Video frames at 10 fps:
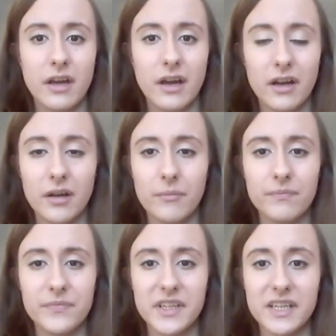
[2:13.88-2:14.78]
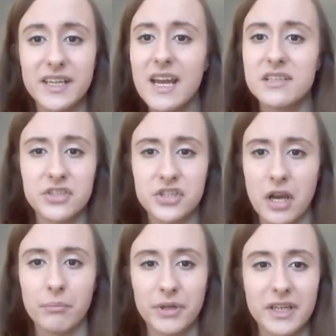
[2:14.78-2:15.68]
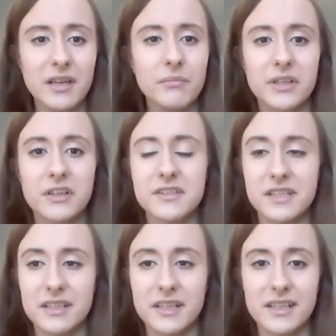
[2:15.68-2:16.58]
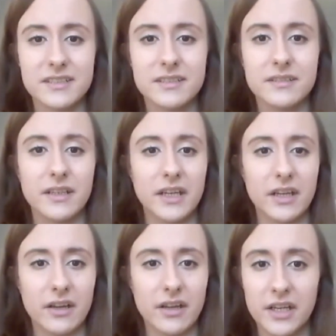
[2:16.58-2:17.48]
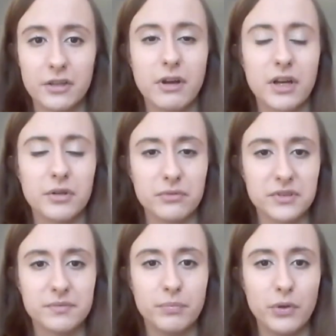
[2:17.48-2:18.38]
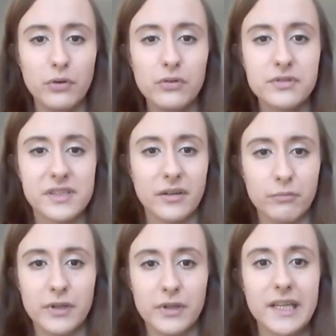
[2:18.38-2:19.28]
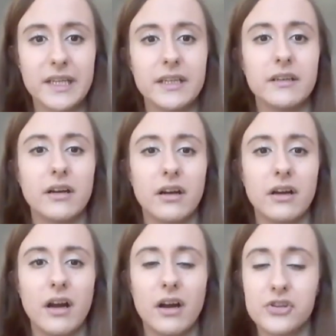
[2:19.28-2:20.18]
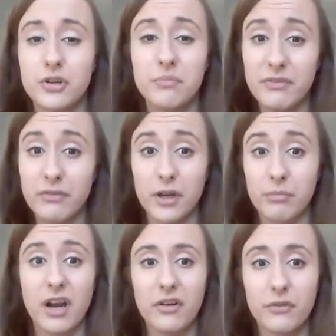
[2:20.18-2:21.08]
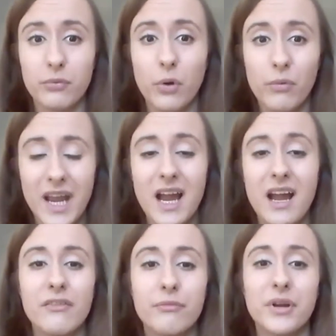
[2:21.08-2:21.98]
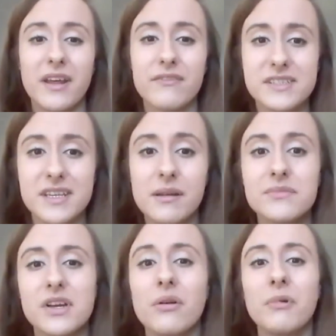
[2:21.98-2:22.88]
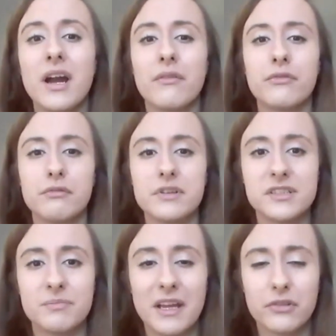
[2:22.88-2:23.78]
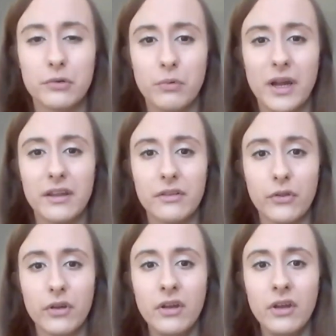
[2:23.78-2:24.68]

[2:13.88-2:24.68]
um, yes, champion it because it is an incredible sport and we should be very proud of what we have. But at the same time, we have to respect the way that